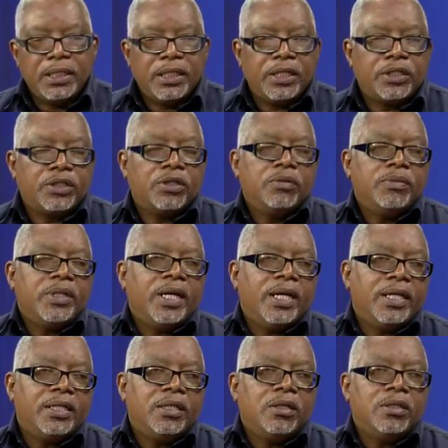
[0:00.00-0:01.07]
there shouldn't be
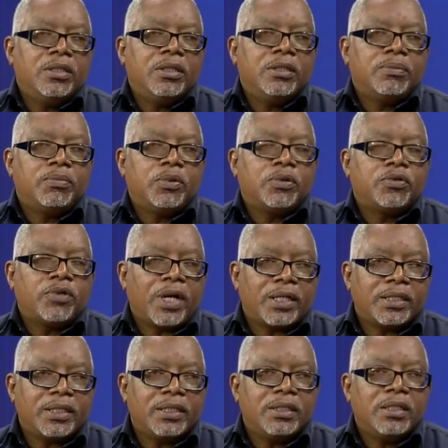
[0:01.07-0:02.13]
any
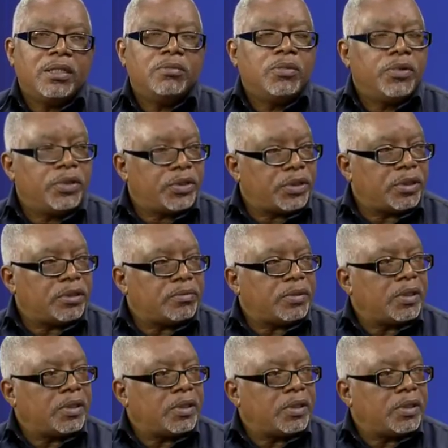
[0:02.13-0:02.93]
protracted deliberation.